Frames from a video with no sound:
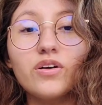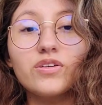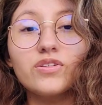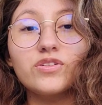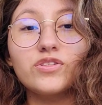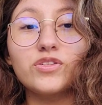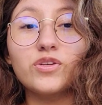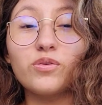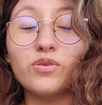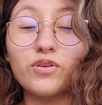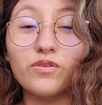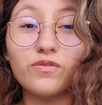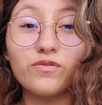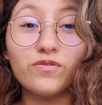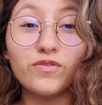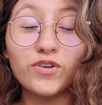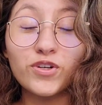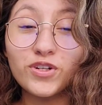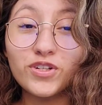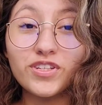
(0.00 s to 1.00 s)
So the
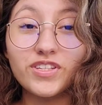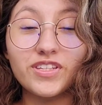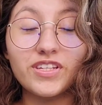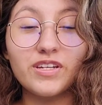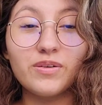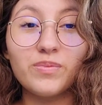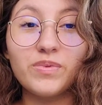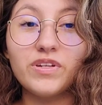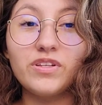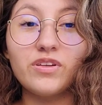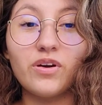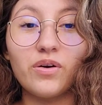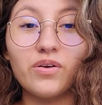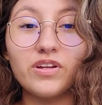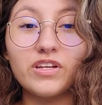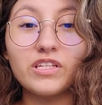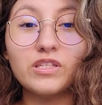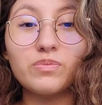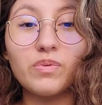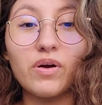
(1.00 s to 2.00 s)
first thing we
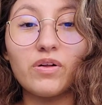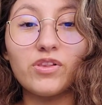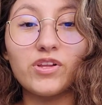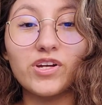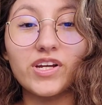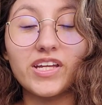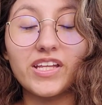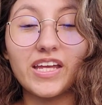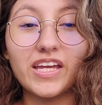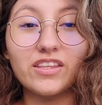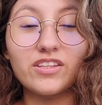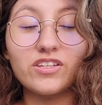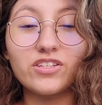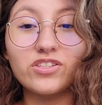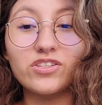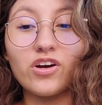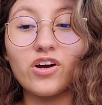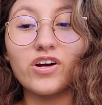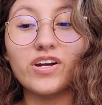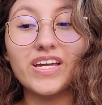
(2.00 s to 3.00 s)
notice while looking at the
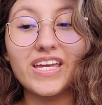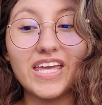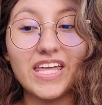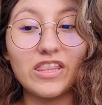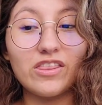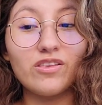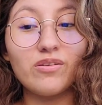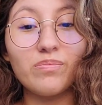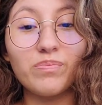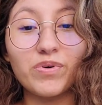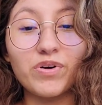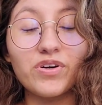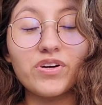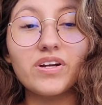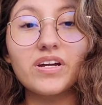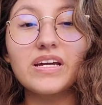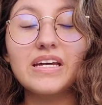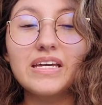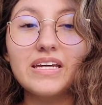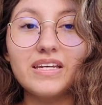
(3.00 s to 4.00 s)
song in the
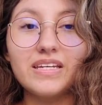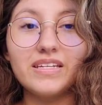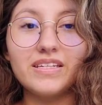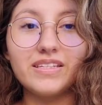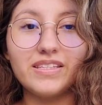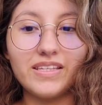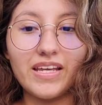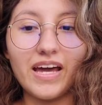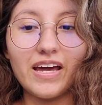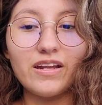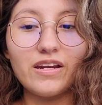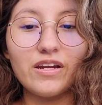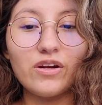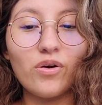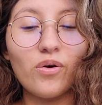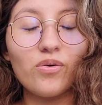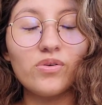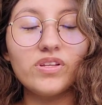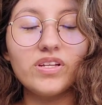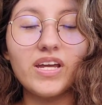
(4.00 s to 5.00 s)
book is that it
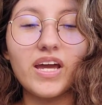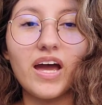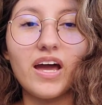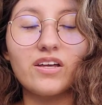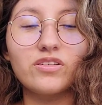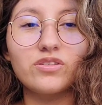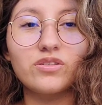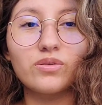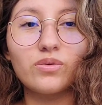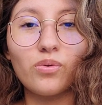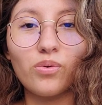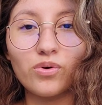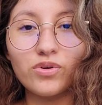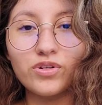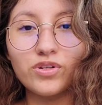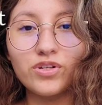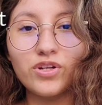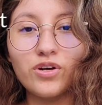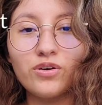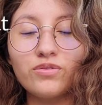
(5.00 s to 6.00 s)
only has
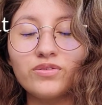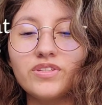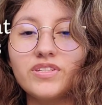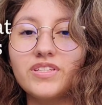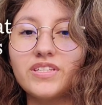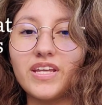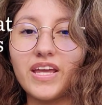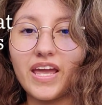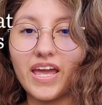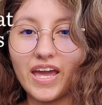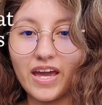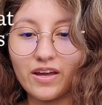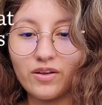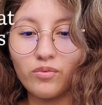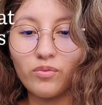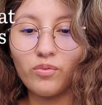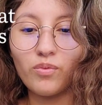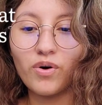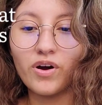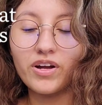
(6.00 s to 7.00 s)
quarter notes
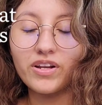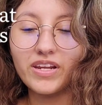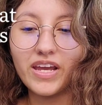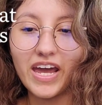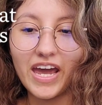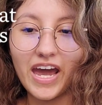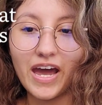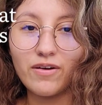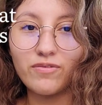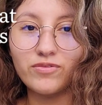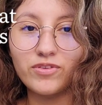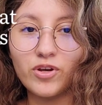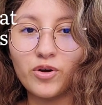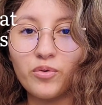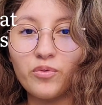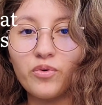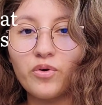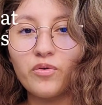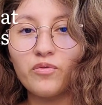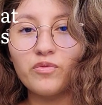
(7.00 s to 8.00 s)
and one half note.
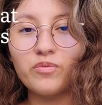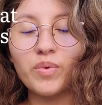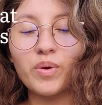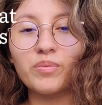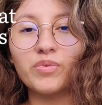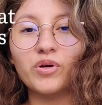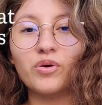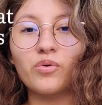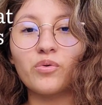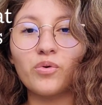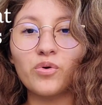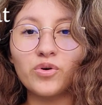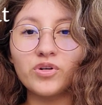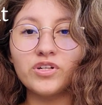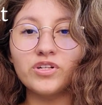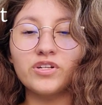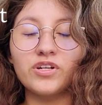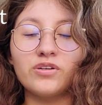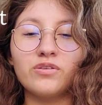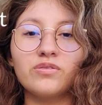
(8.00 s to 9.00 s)
Remember,
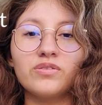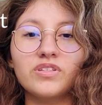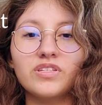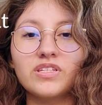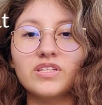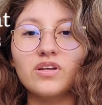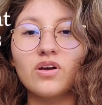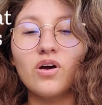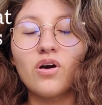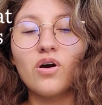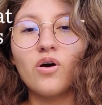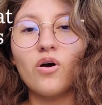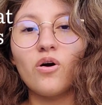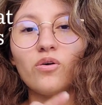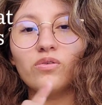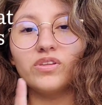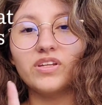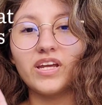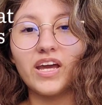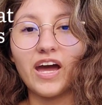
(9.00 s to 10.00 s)
quarter notes
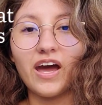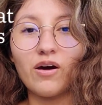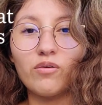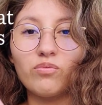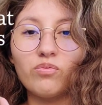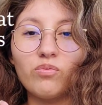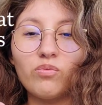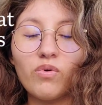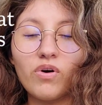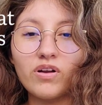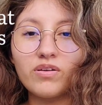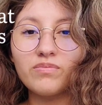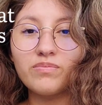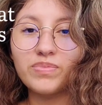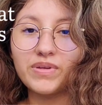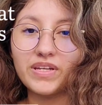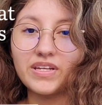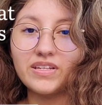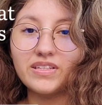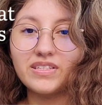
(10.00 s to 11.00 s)
only have one
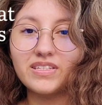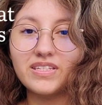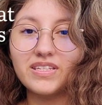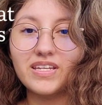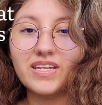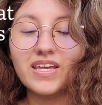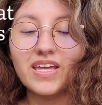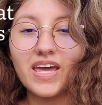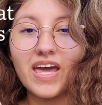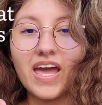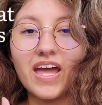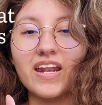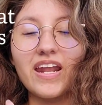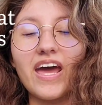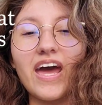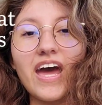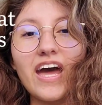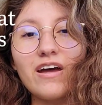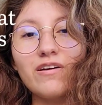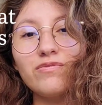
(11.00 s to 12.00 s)
beat, and a
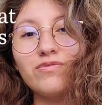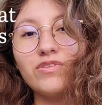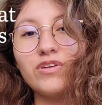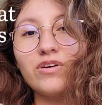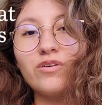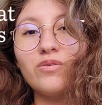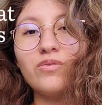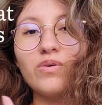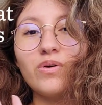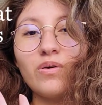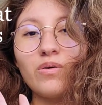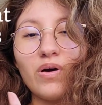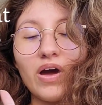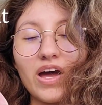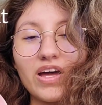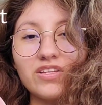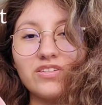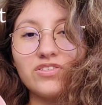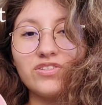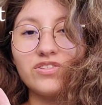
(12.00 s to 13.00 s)
half note
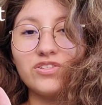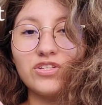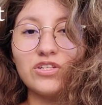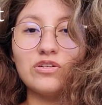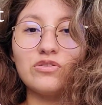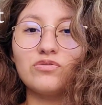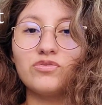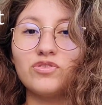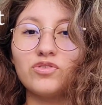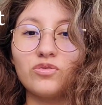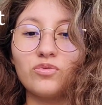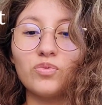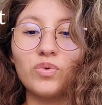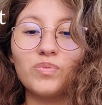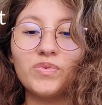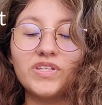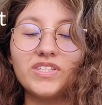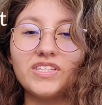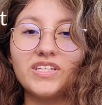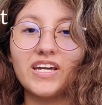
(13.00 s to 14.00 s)
has two. So when
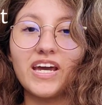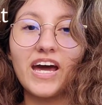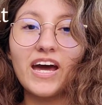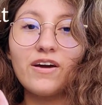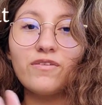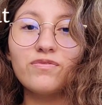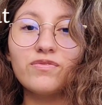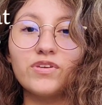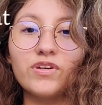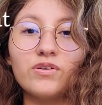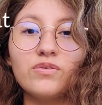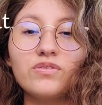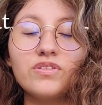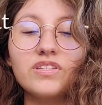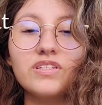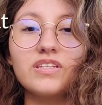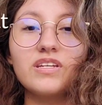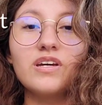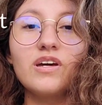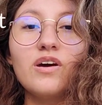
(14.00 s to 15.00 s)
we see a half
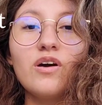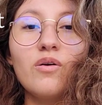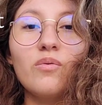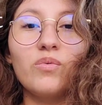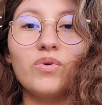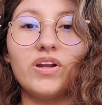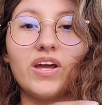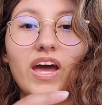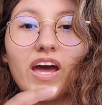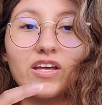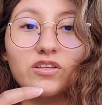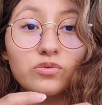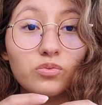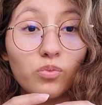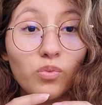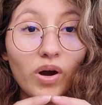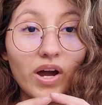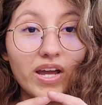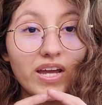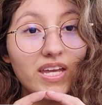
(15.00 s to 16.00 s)
note, when it has
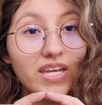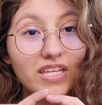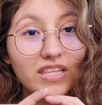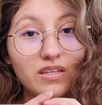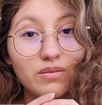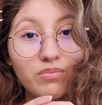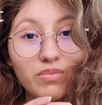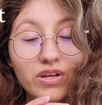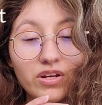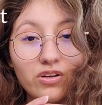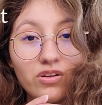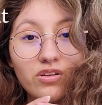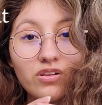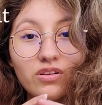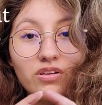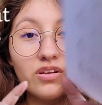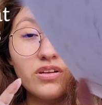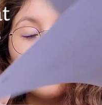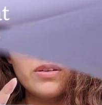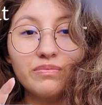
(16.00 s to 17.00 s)
white in the middle,
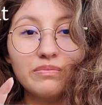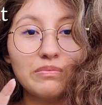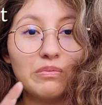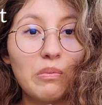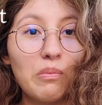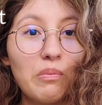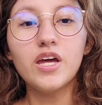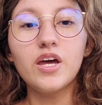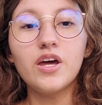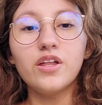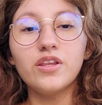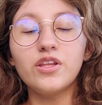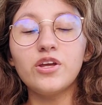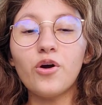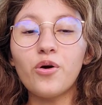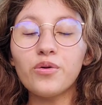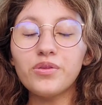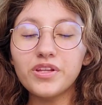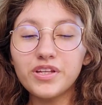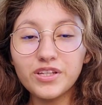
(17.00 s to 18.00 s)
the
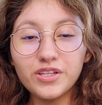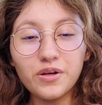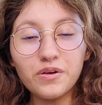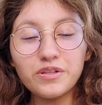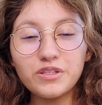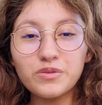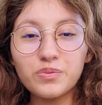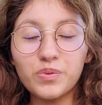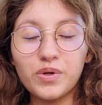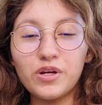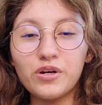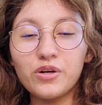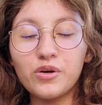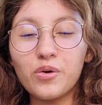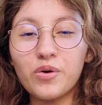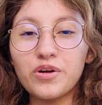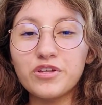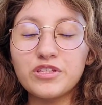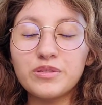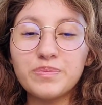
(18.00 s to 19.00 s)
only notes we are
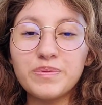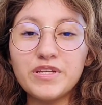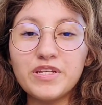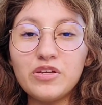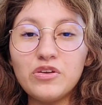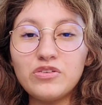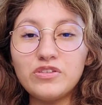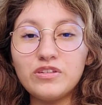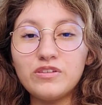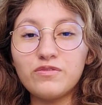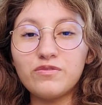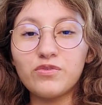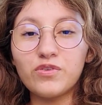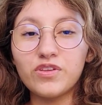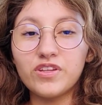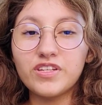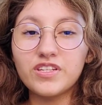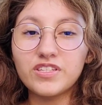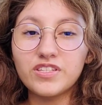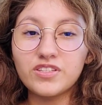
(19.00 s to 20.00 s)
going to be using for
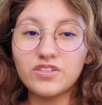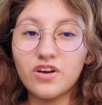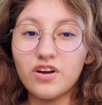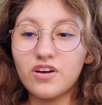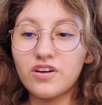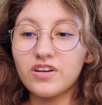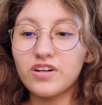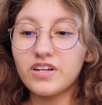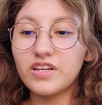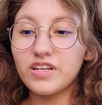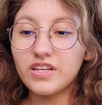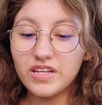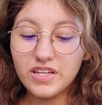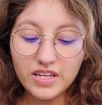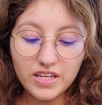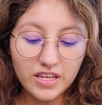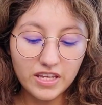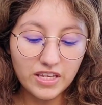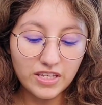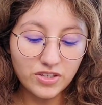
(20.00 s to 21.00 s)
this song
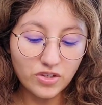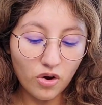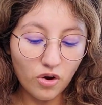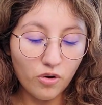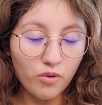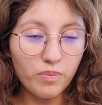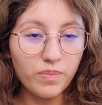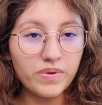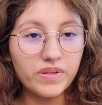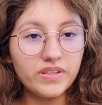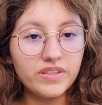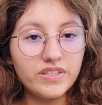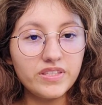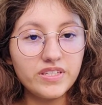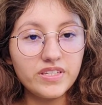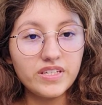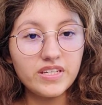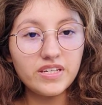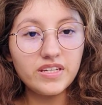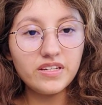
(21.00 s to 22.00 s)
is open
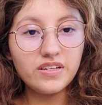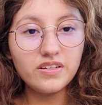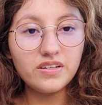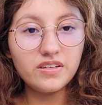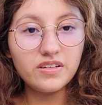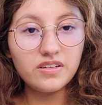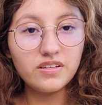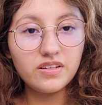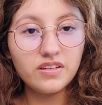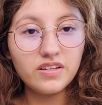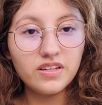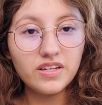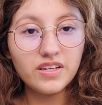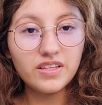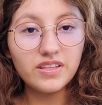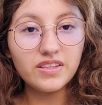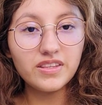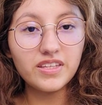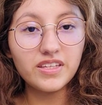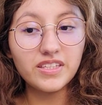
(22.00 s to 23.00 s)
D,
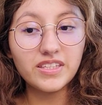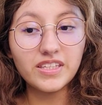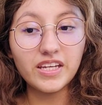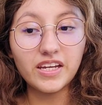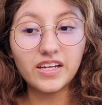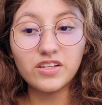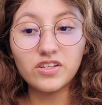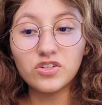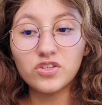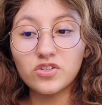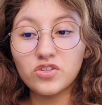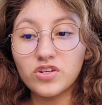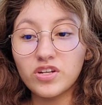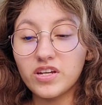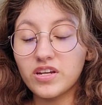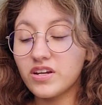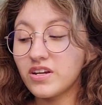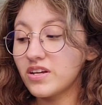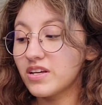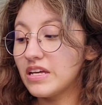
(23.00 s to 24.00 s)
the second
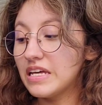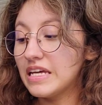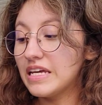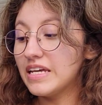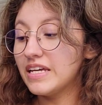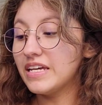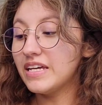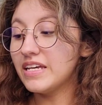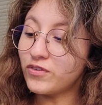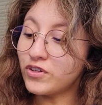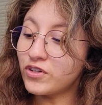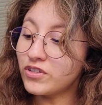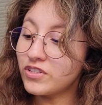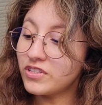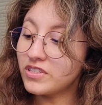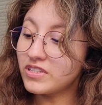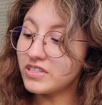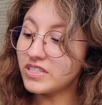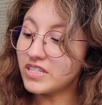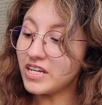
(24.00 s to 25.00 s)
string,
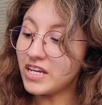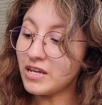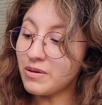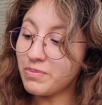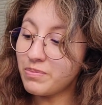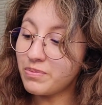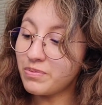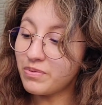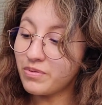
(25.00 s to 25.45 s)
first tape